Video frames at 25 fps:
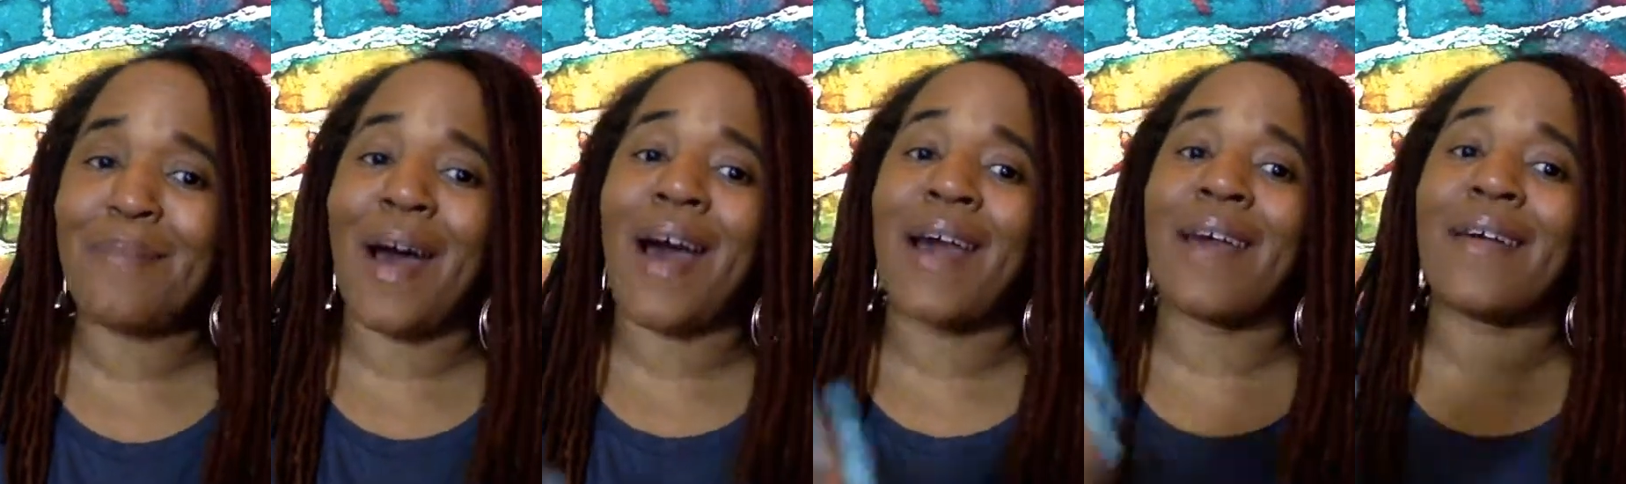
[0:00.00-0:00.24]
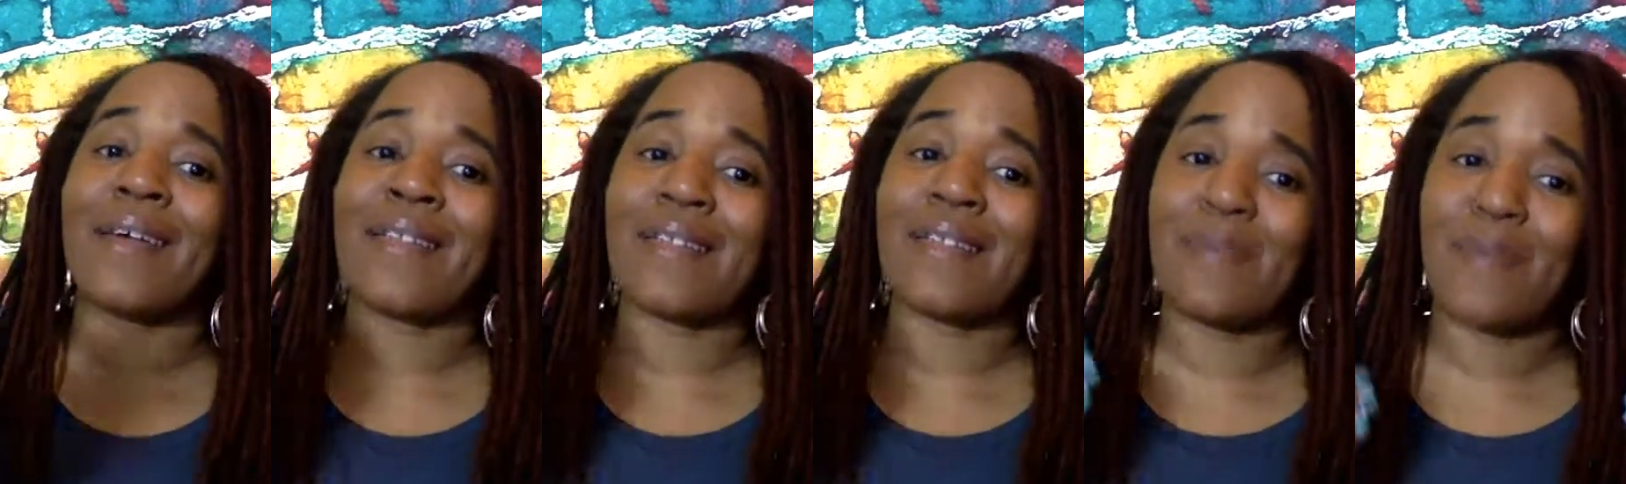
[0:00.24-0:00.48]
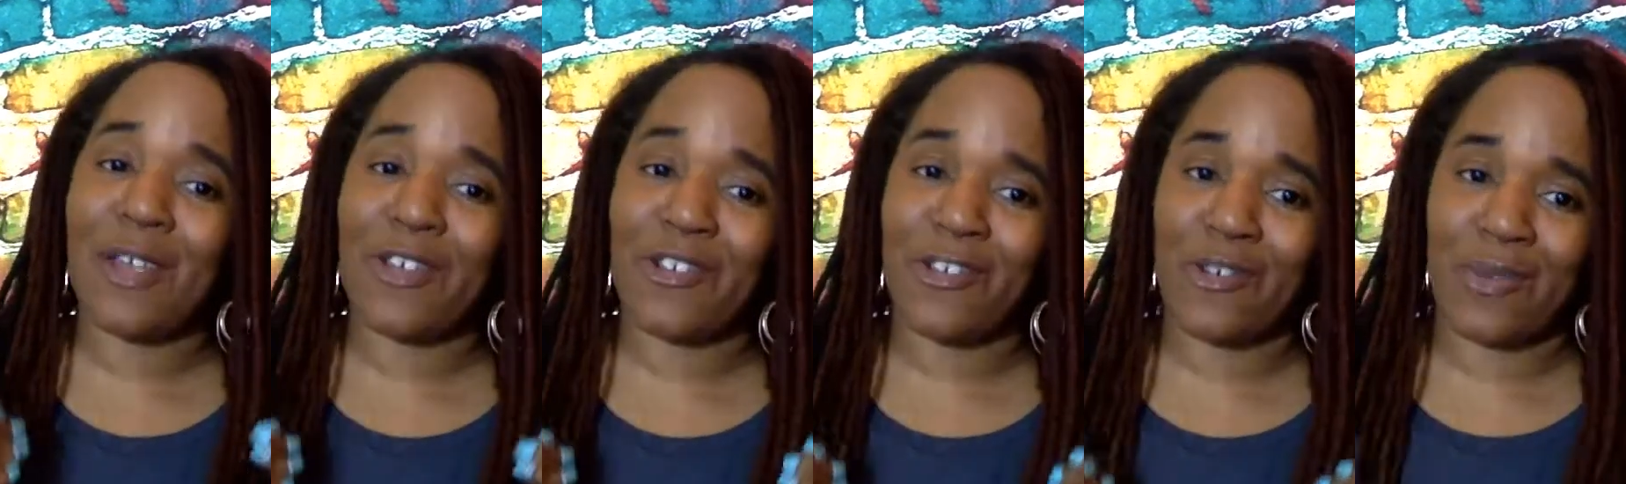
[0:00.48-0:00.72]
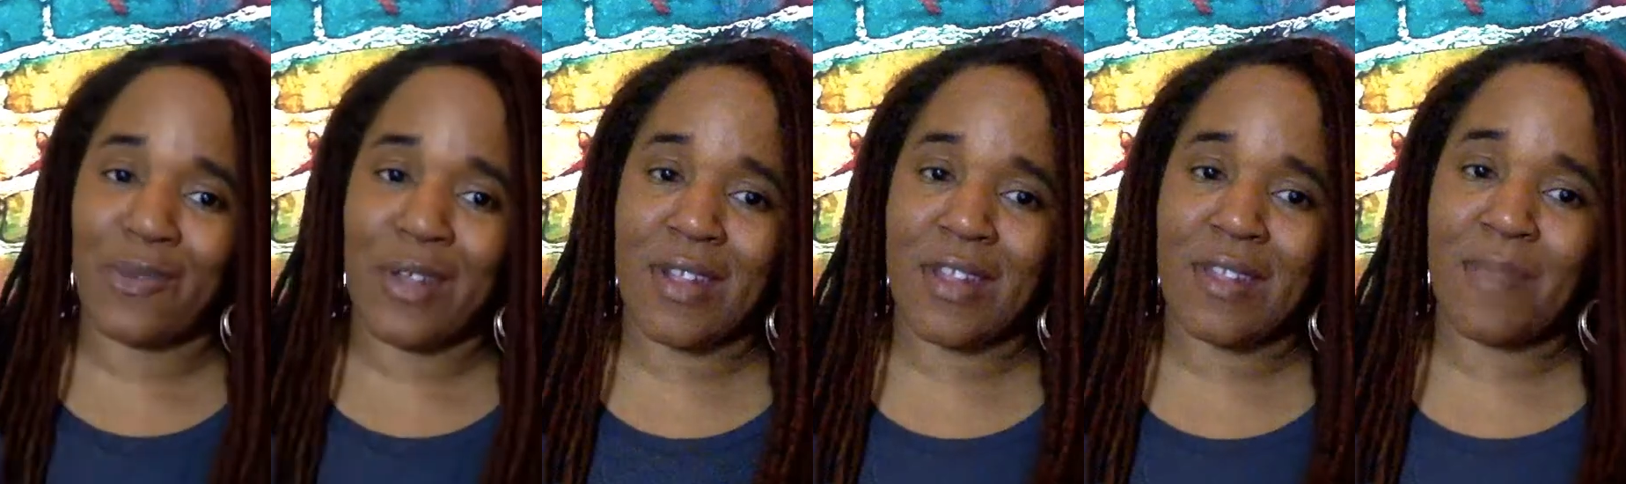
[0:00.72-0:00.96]
by a
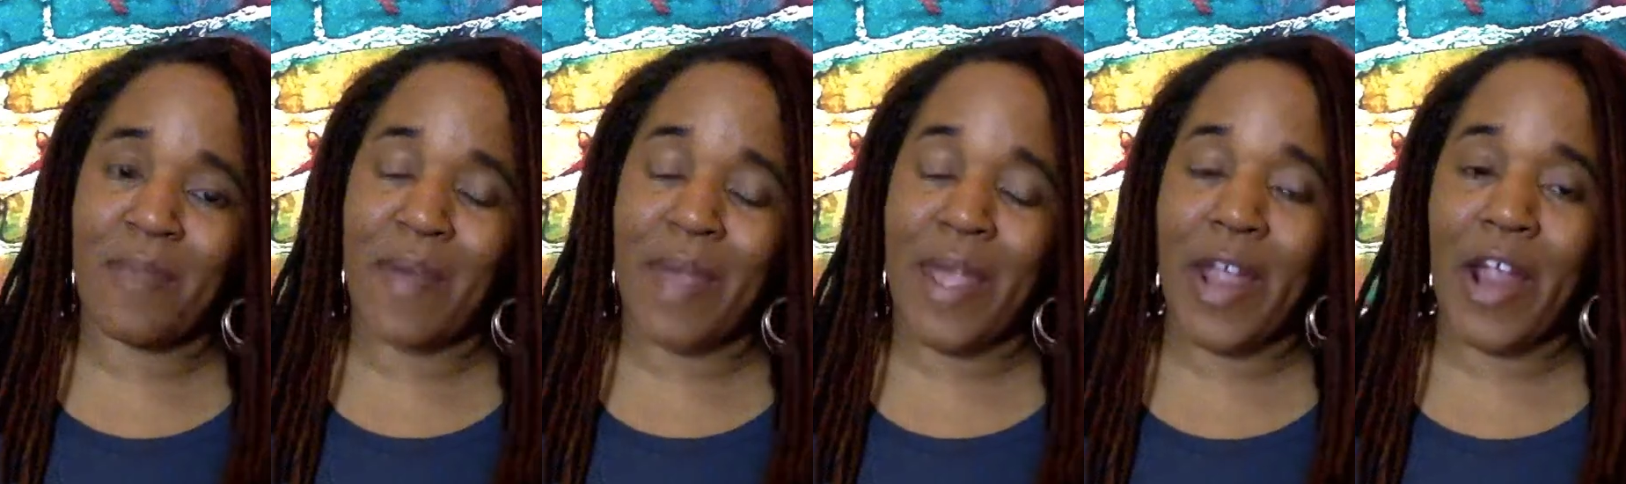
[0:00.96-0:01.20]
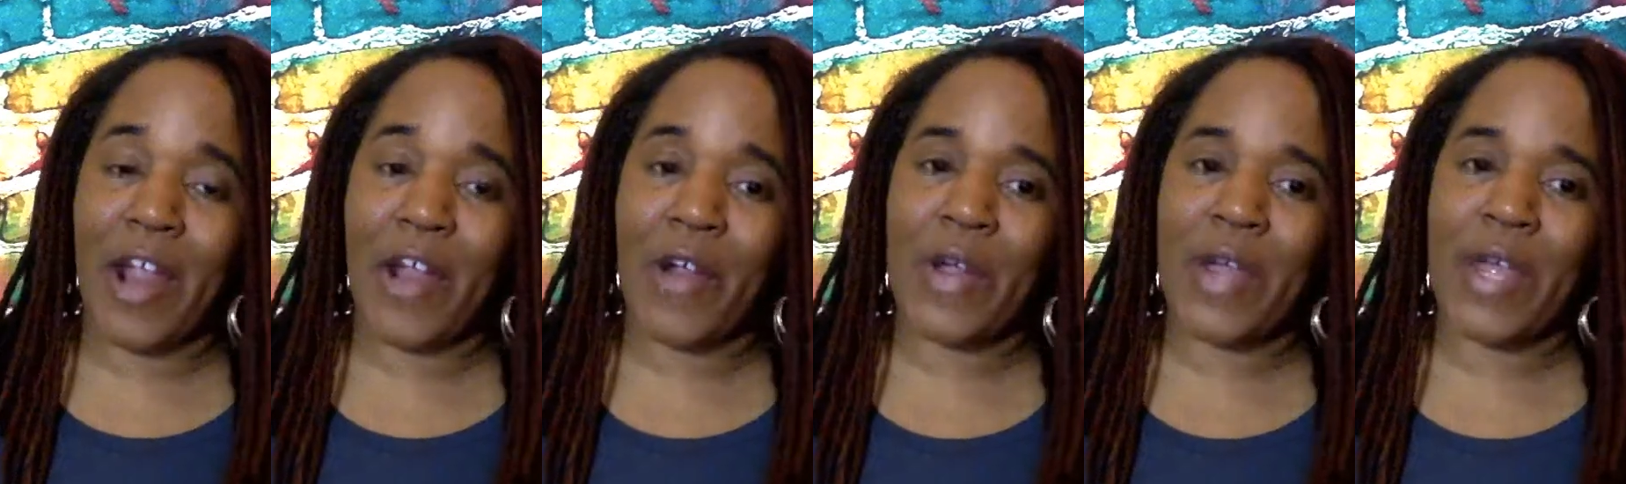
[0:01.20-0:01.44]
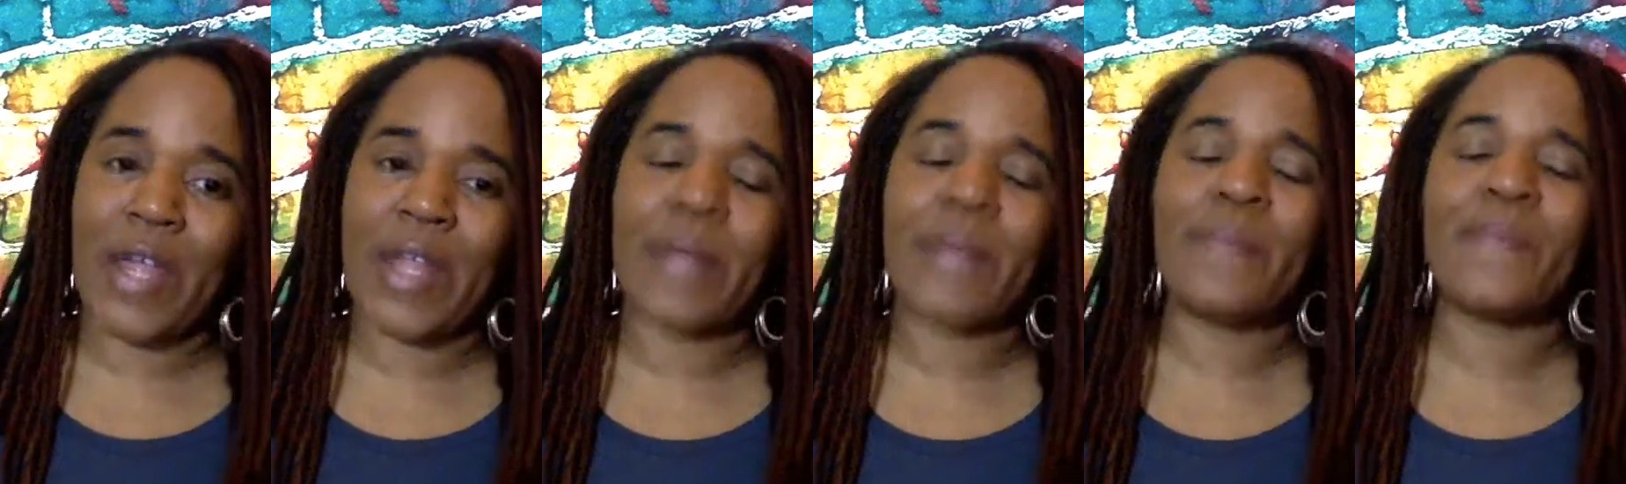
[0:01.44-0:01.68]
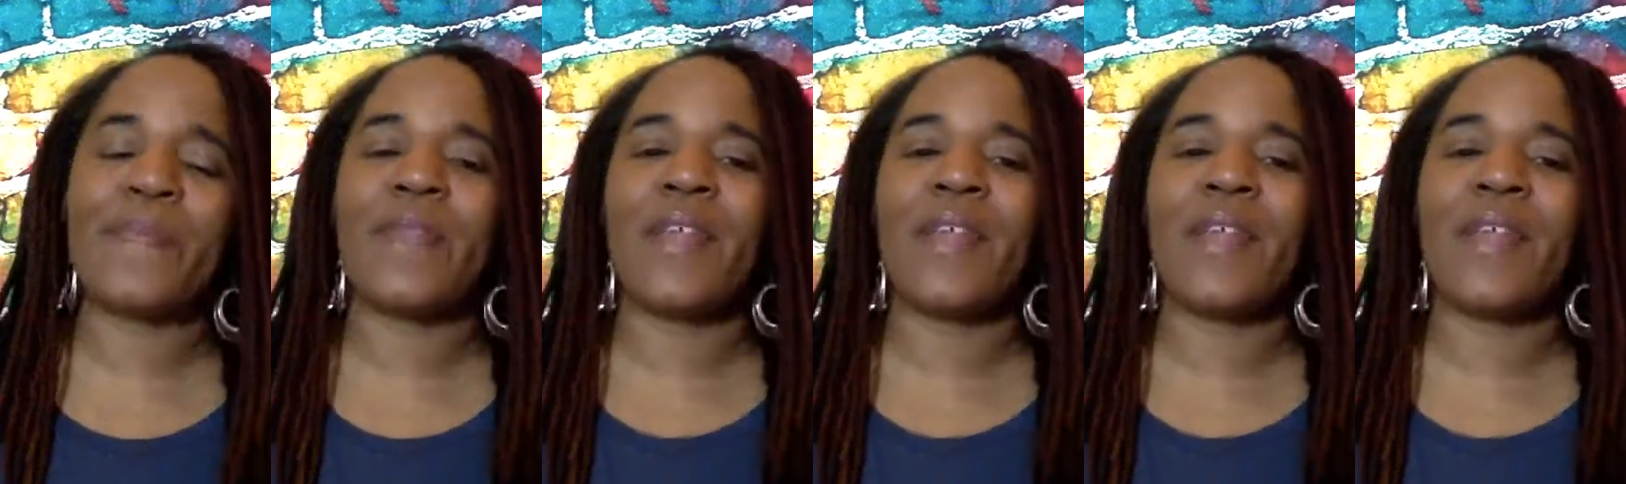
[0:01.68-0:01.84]
special needs parent.